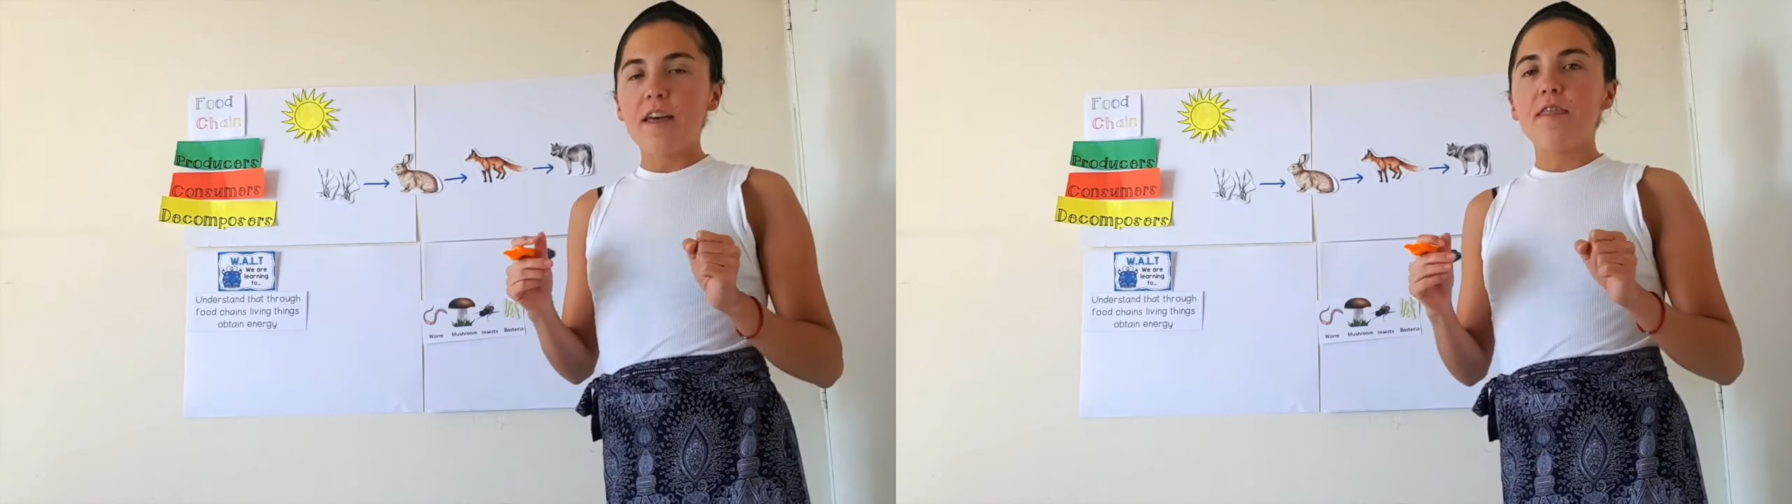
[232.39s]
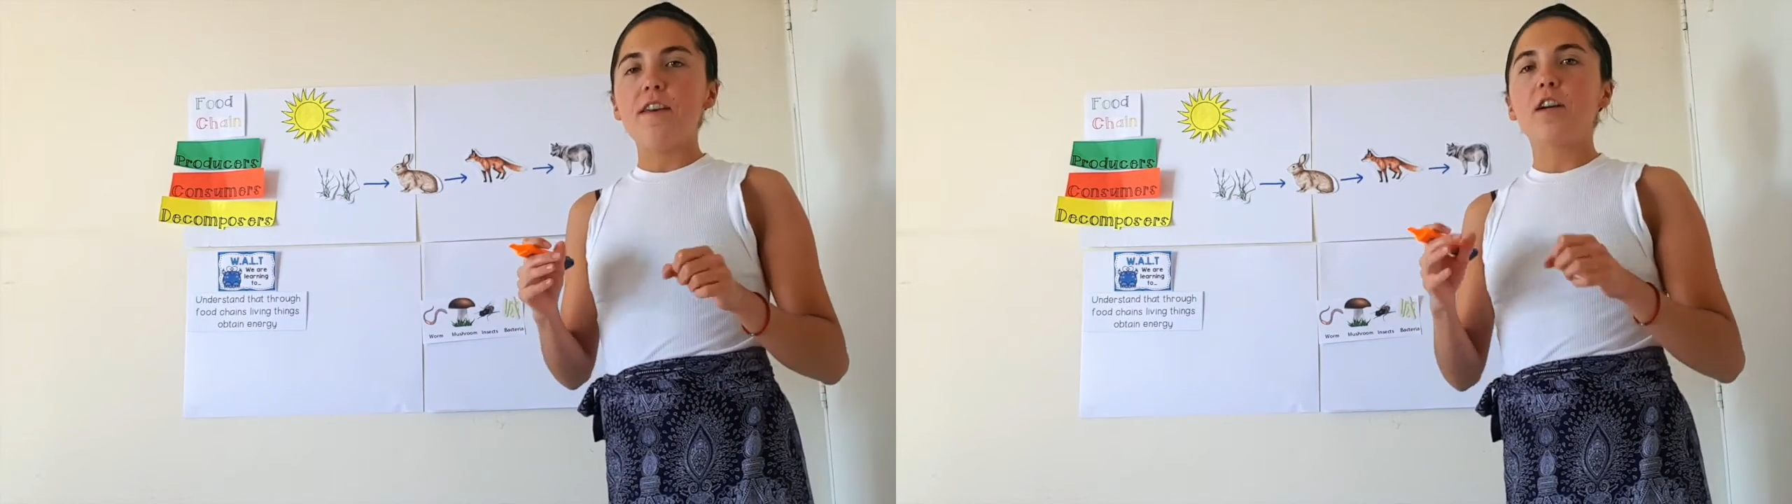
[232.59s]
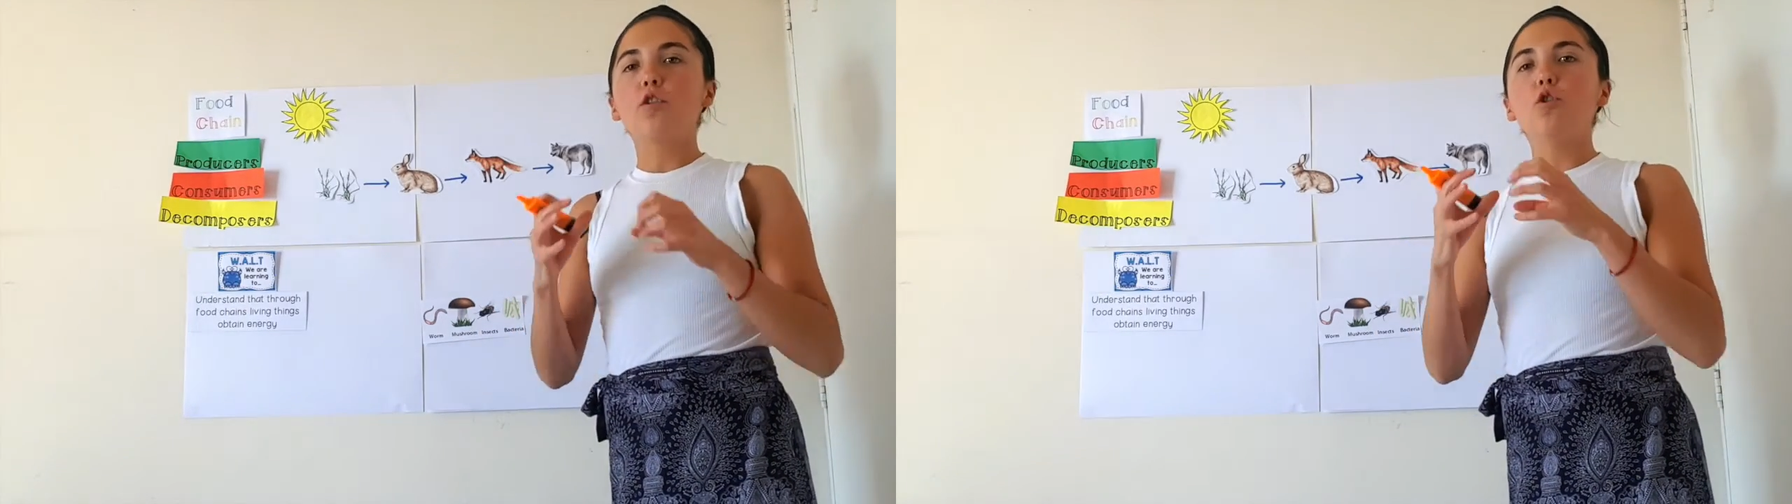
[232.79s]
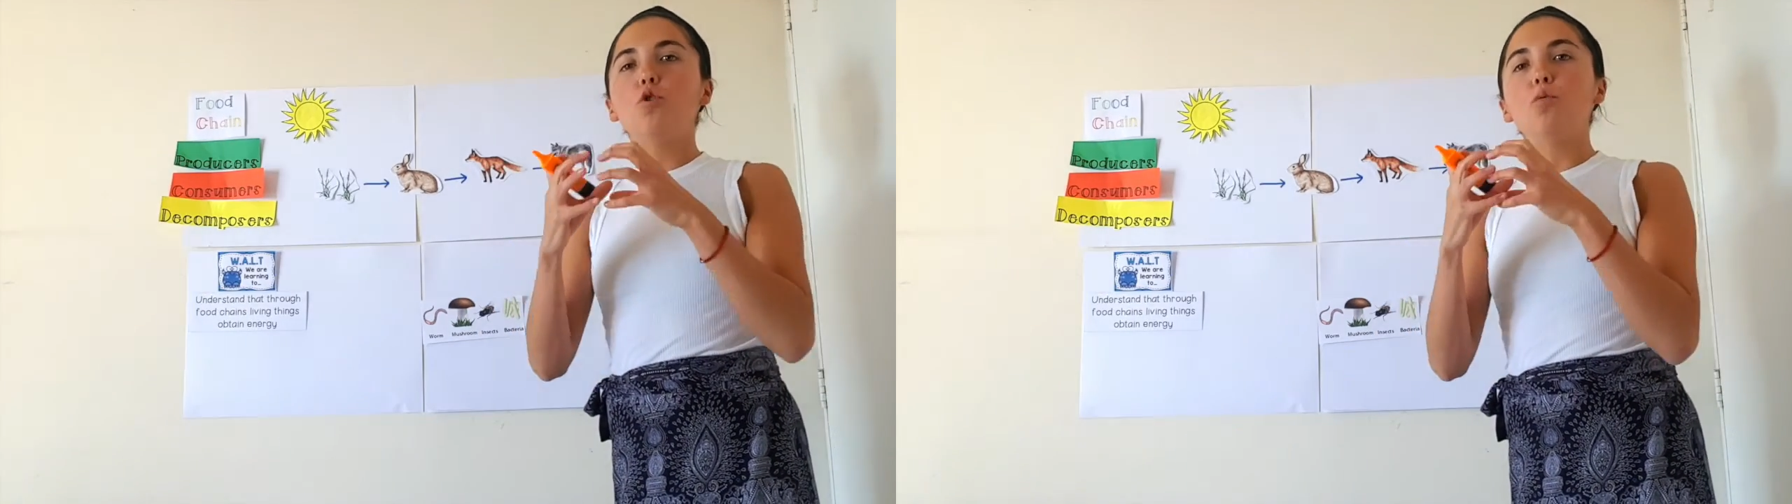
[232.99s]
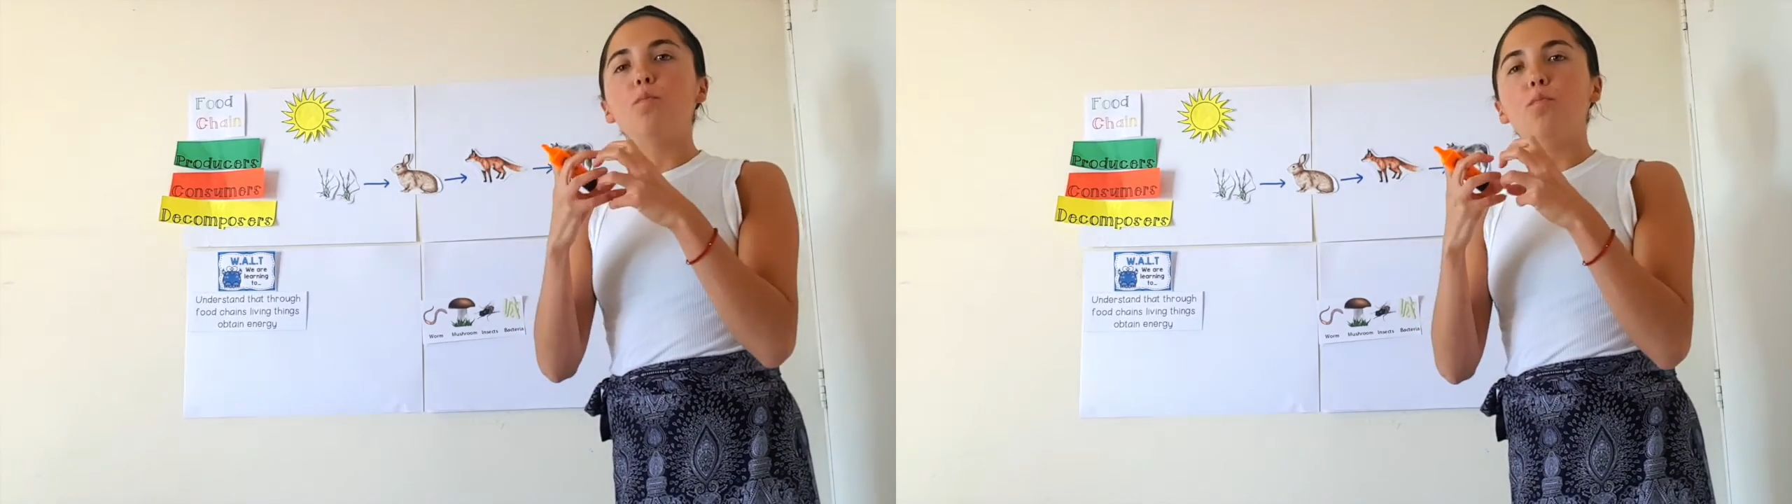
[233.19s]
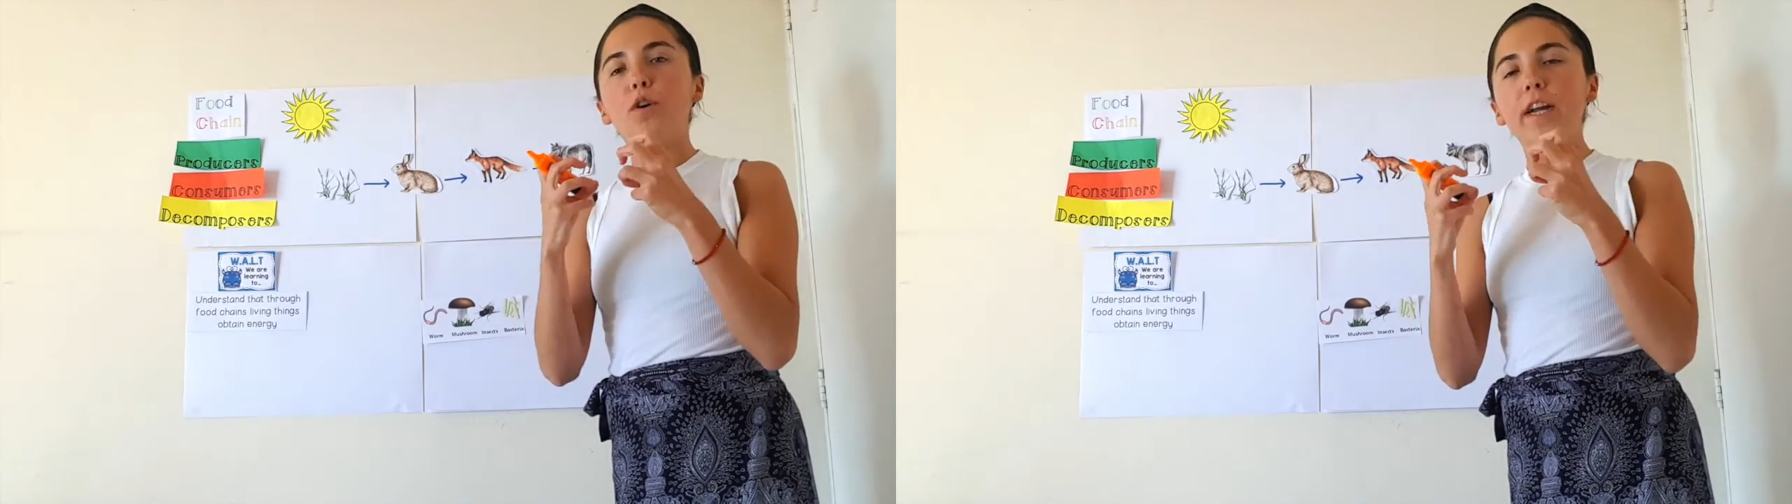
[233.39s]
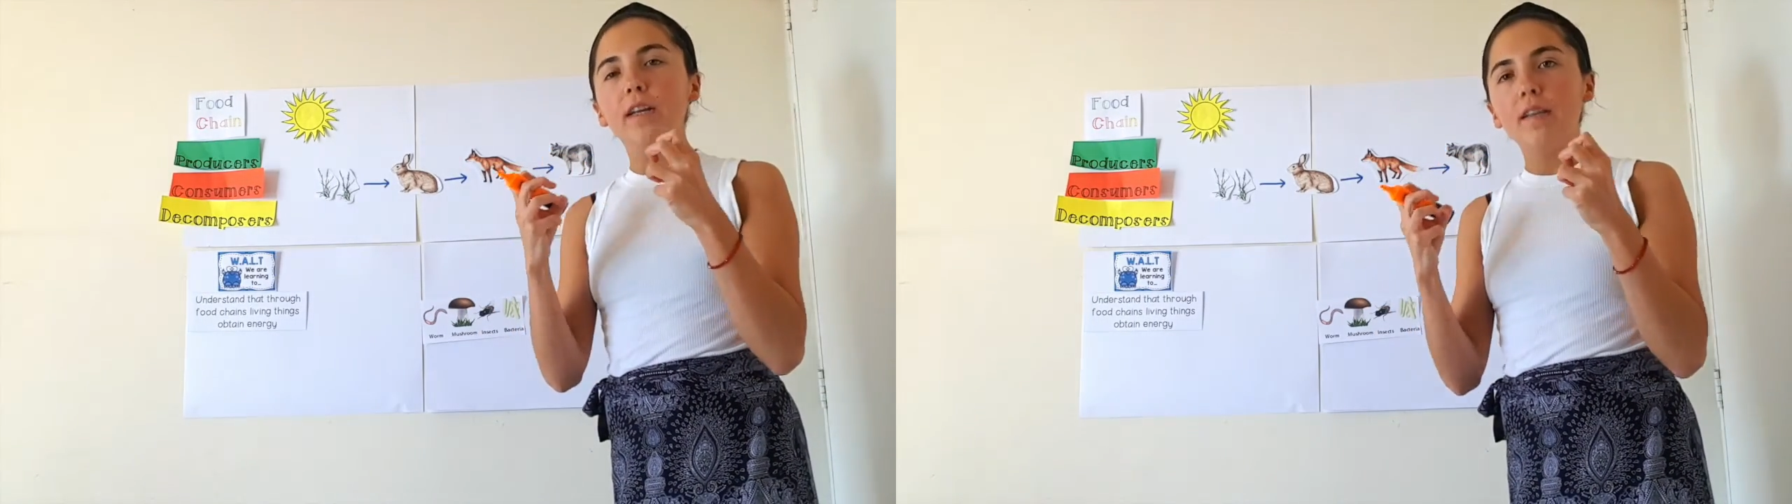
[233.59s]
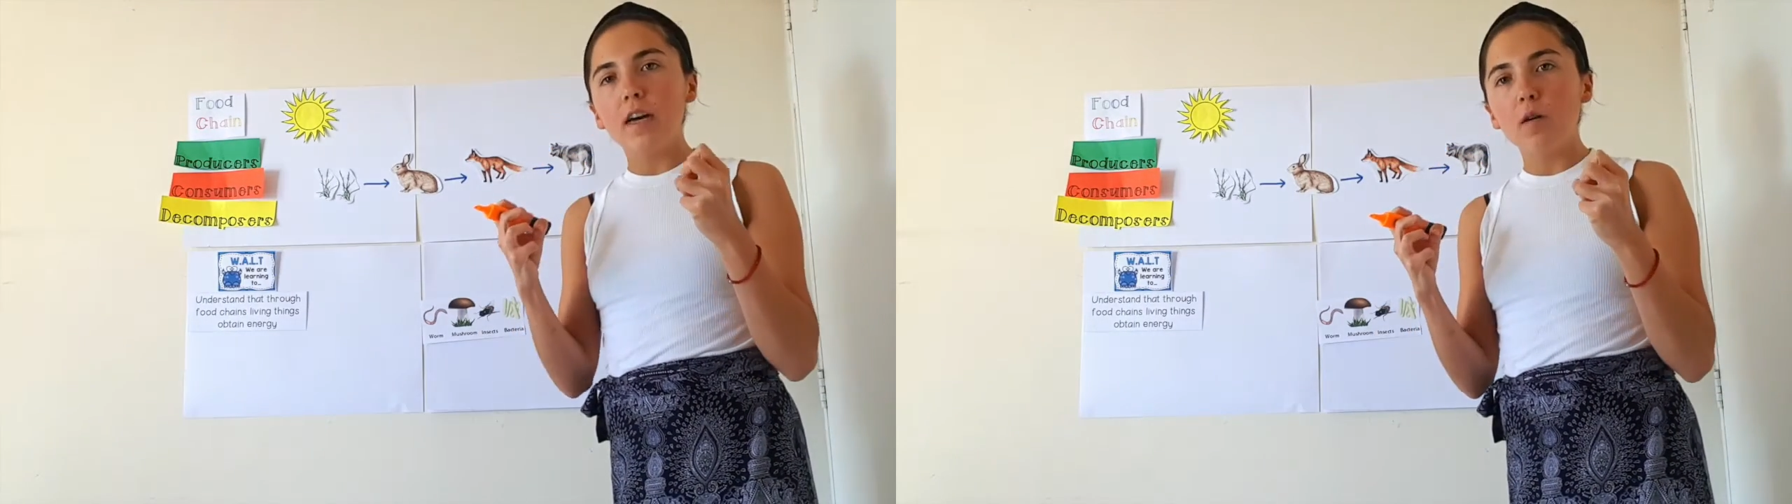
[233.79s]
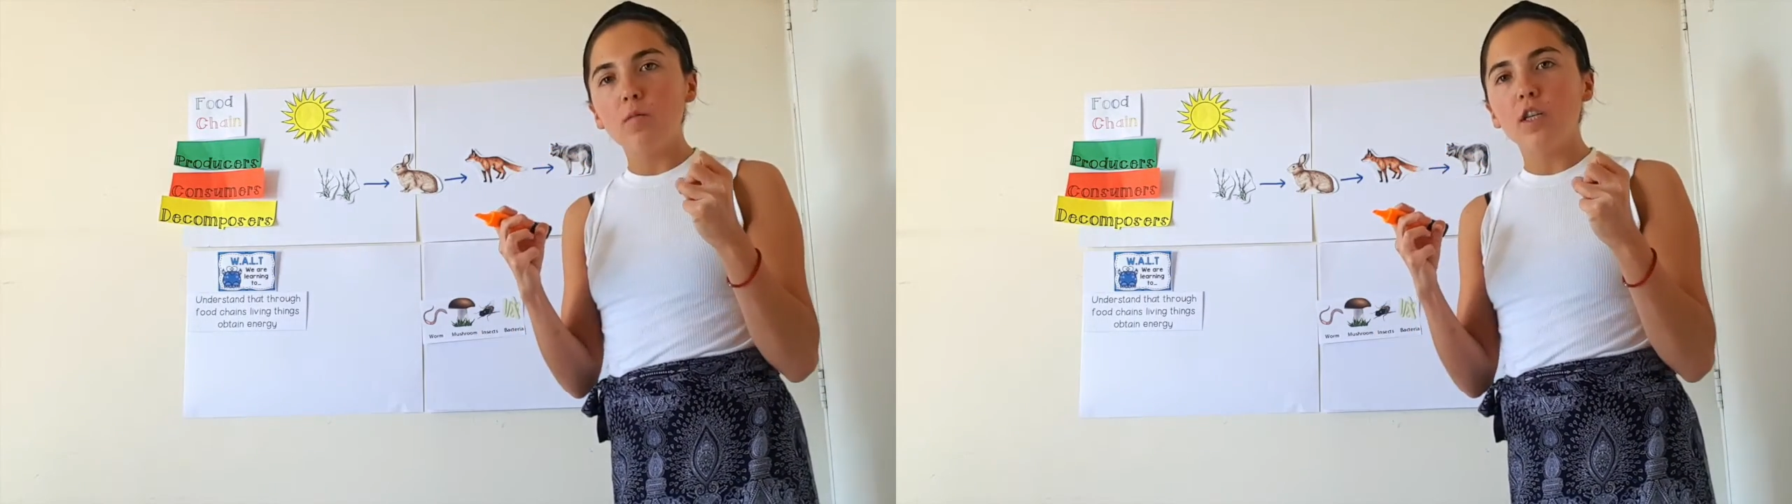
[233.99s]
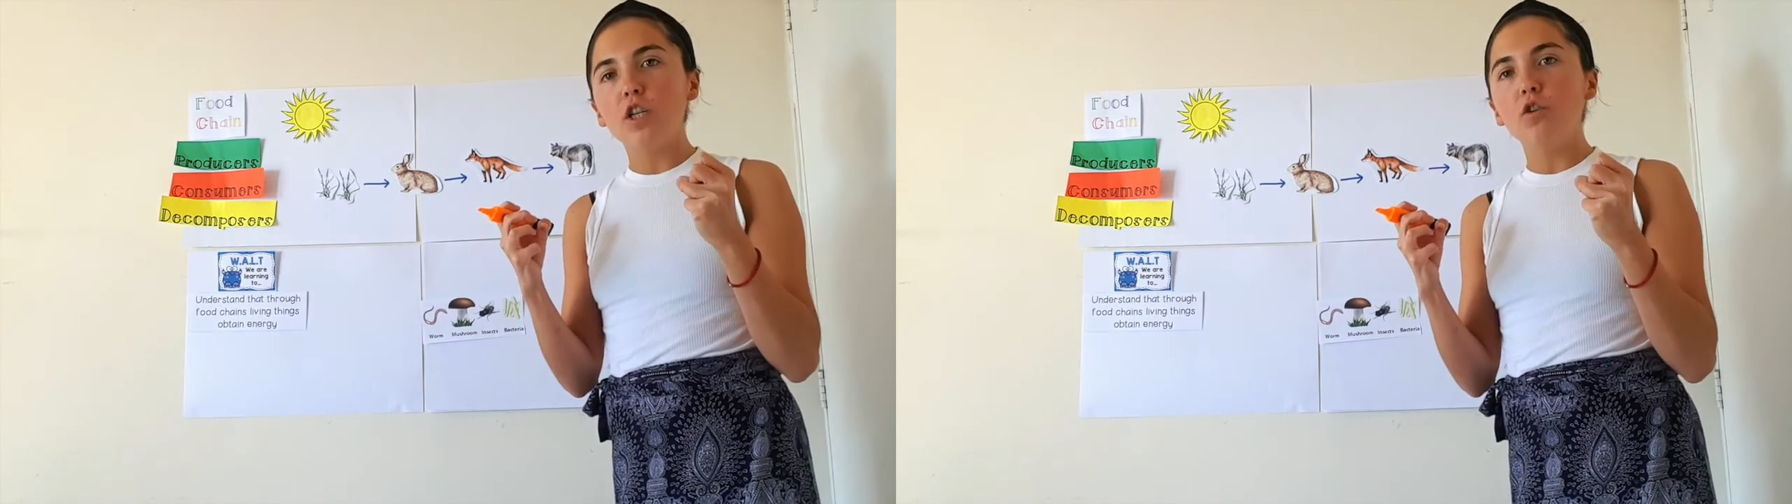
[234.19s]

They are going to break down the